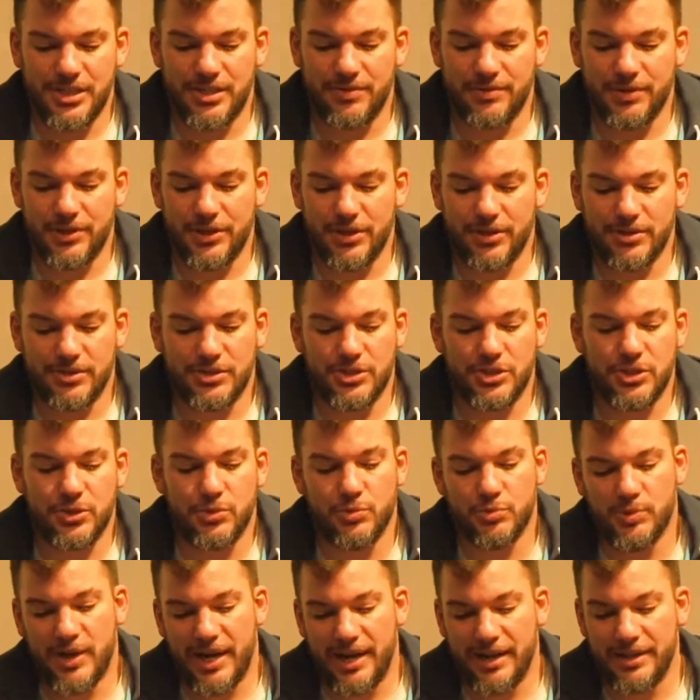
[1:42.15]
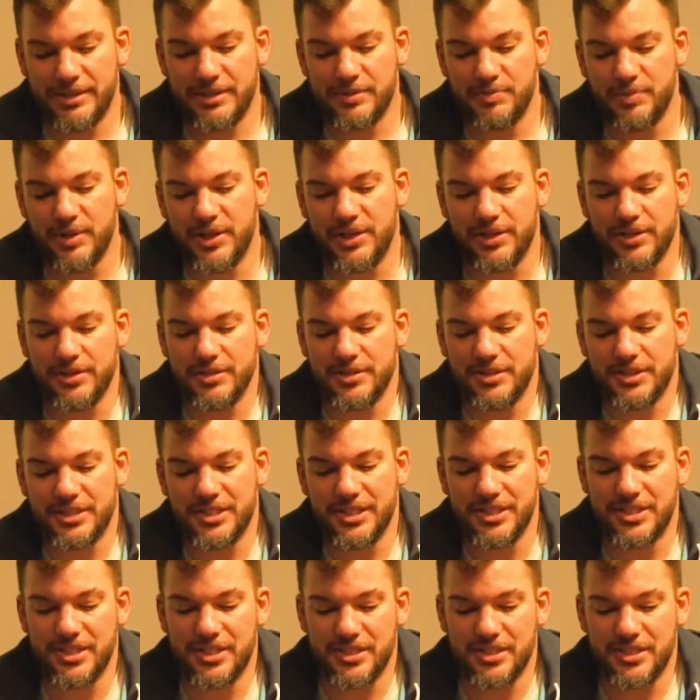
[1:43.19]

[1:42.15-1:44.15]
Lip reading: in regards to rods because since